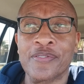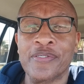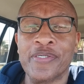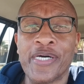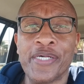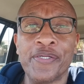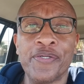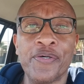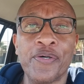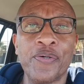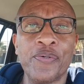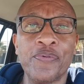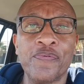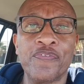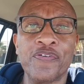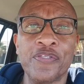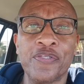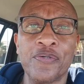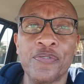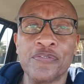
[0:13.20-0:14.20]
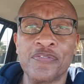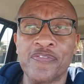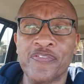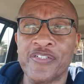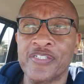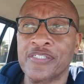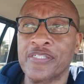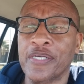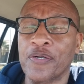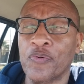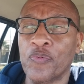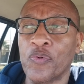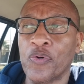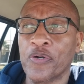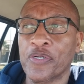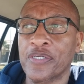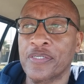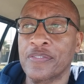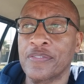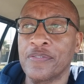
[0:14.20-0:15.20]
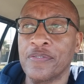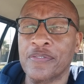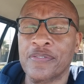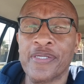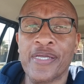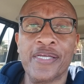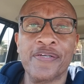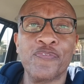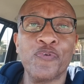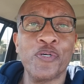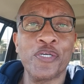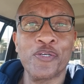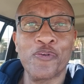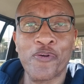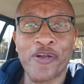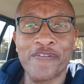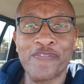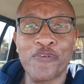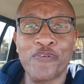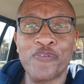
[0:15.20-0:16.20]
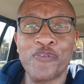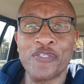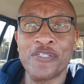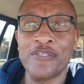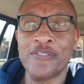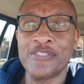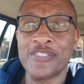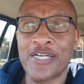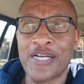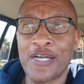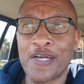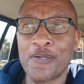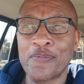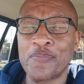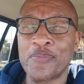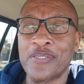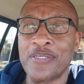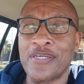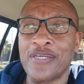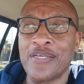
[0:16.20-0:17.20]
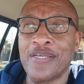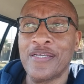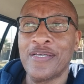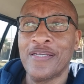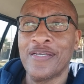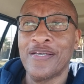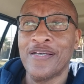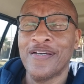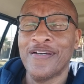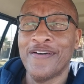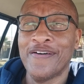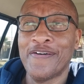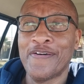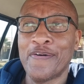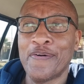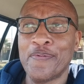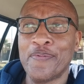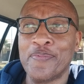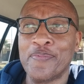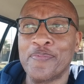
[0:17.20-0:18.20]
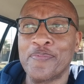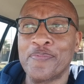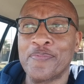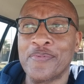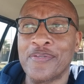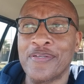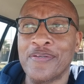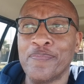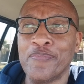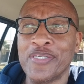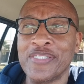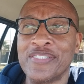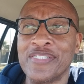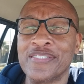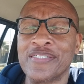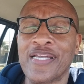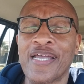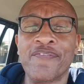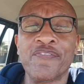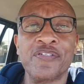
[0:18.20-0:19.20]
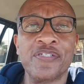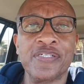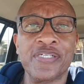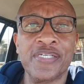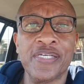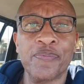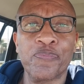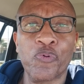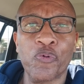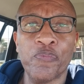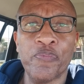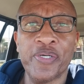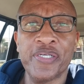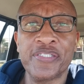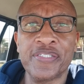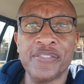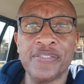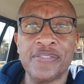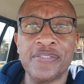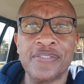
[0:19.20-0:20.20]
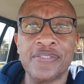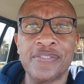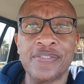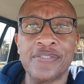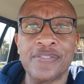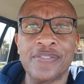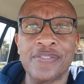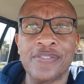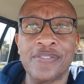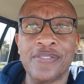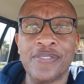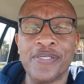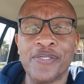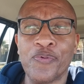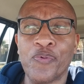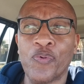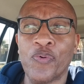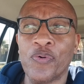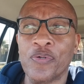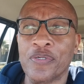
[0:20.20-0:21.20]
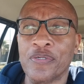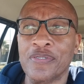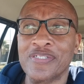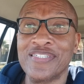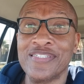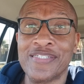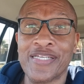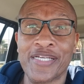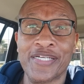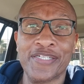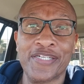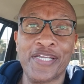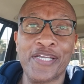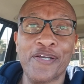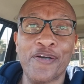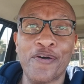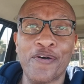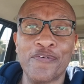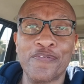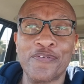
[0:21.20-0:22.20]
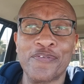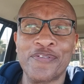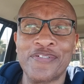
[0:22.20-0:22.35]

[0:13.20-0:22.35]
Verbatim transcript: I know for those of us that are working, you're thankful and grateful for your job. Um, but just having to get permission in order to take a day off